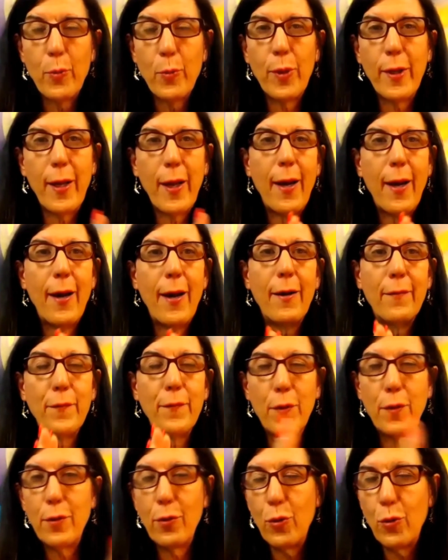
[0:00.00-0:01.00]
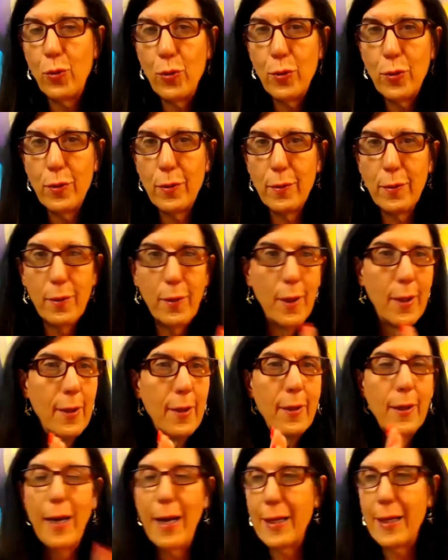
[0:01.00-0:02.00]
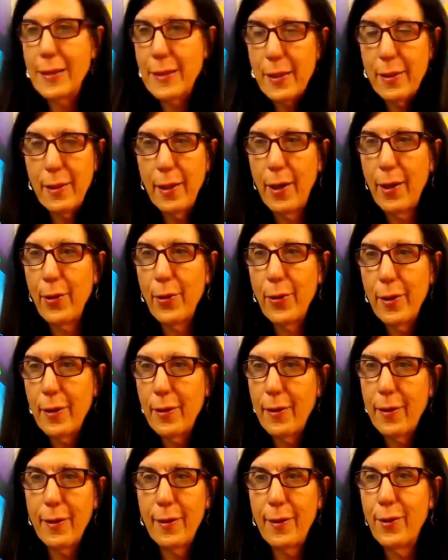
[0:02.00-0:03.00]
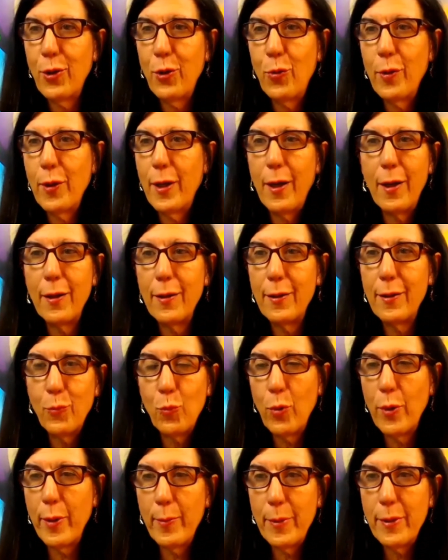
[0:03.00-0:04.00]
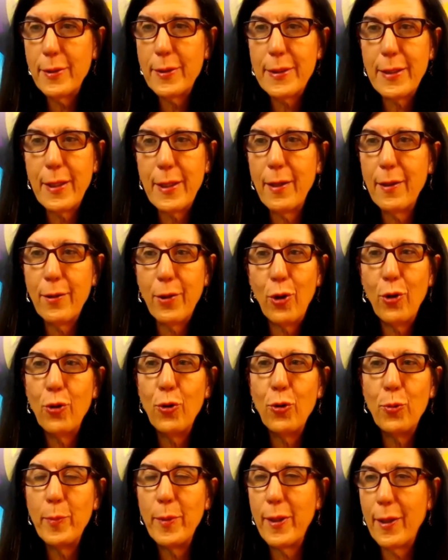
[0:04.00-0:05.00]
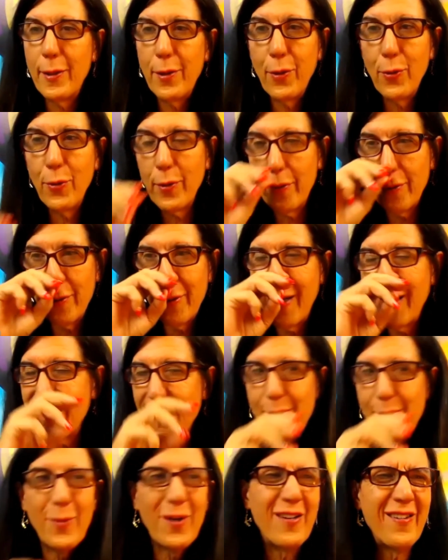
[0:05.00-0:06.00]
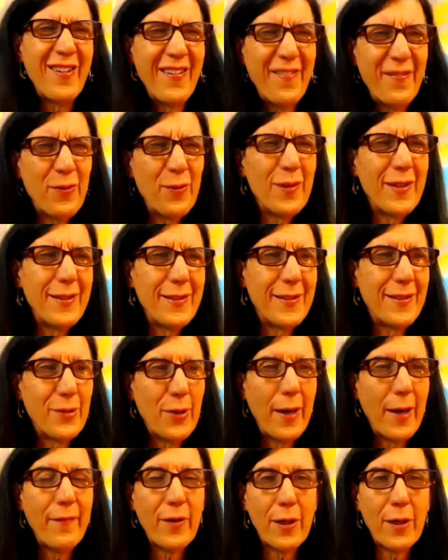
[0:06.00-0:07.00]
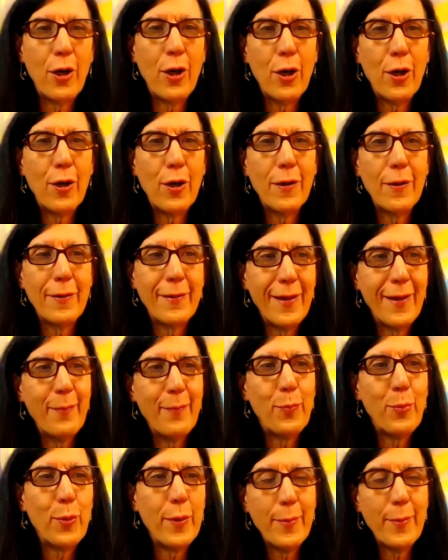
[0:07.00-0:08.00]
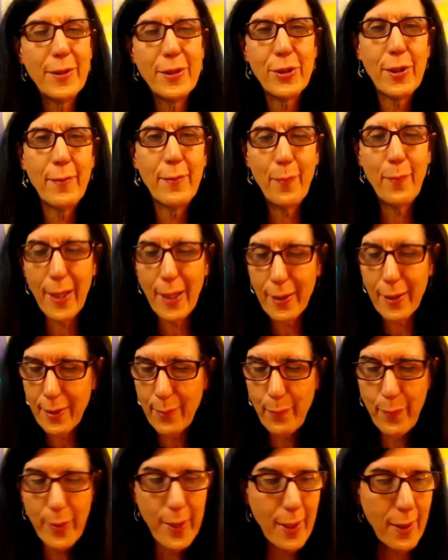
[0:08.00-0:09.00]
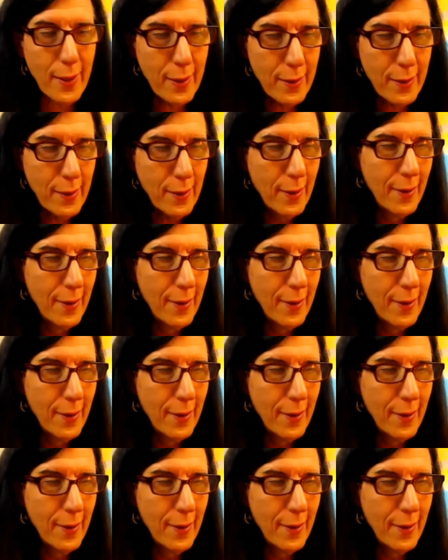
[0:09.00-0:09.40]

we have a whole Ozzie and Harriet thing going on, and women stay at home and they don't, they're not smart enough really to drive a car, and they pretty much can make the bed.